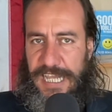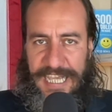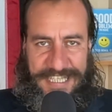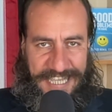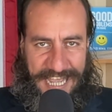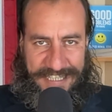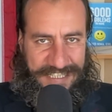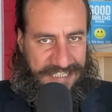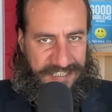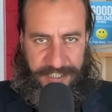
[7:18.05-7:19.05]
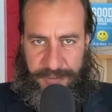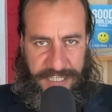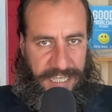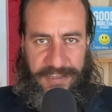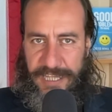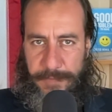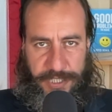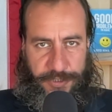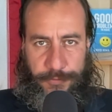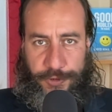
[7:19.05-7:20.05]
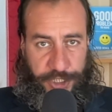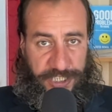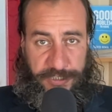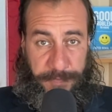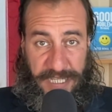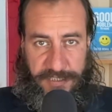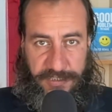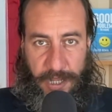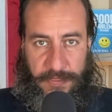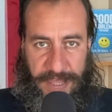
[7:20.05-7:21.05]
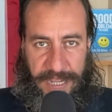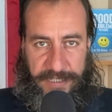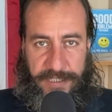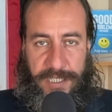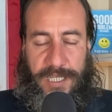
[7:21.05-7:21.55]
it still can't limit you just based on that.